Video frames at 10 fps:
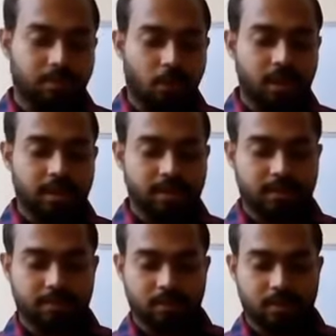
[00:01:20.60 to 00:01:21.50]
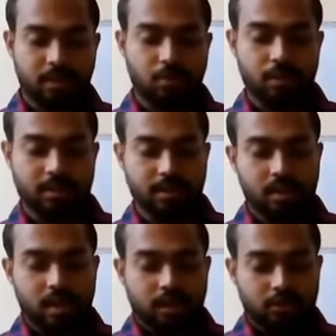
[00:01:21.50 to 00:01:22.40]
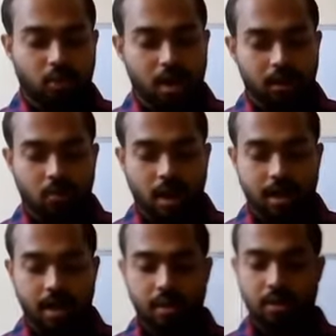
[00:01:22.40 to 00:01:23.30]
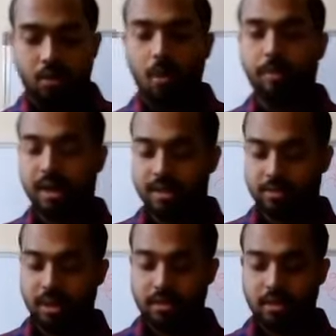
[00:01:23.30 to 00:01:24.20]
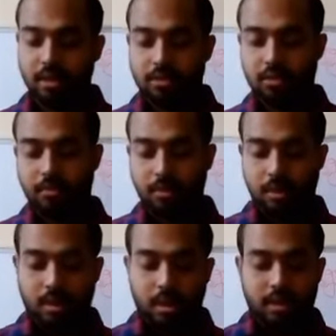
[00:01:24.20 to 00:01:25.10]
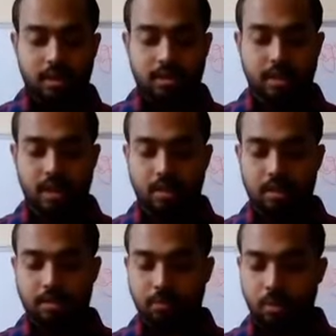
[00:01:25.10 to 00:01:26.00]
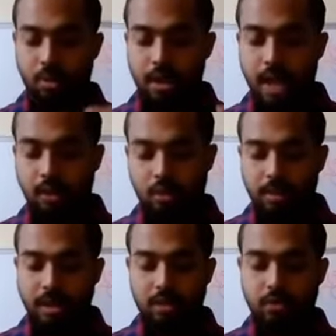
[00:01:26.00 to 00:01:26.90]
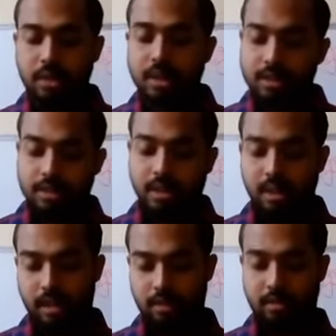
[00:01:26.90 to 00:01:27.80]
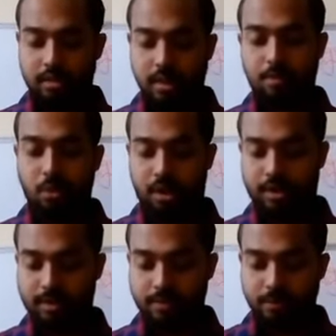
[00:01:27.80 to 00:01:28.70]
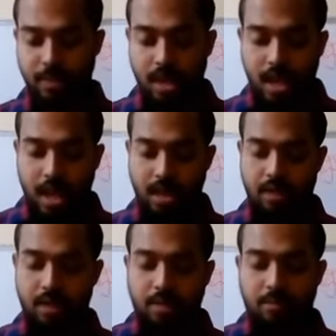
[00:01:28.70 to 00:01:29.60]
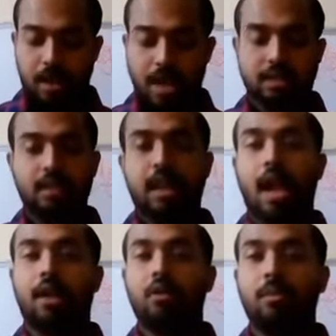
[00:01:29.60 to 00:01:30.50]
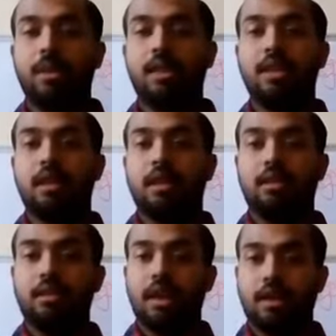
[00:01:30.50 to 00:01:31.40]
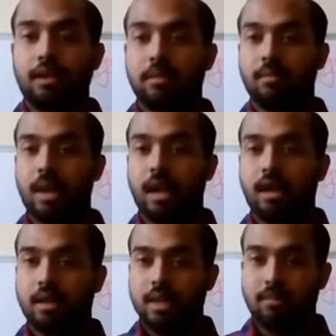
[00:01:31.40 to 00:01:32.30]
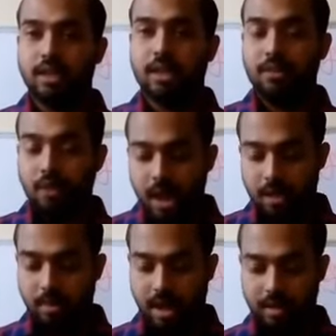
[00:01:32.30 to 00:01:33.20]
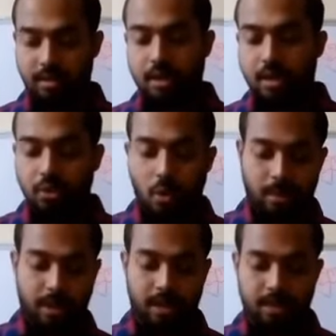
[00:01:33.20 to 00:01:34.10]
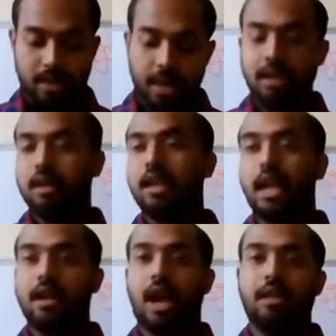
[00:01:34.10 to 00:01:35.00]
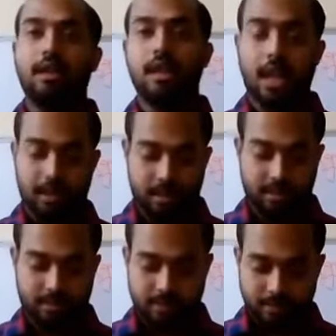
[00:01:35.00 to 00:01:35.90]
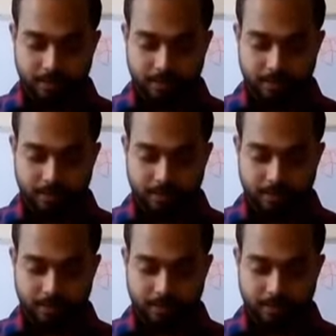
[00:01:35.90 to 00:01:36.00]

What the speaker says: point these 3 points: soil, water and crop management. So these three only agronomy deals with these 3 points. And first agronomy that subject defined by Norman in 1980s.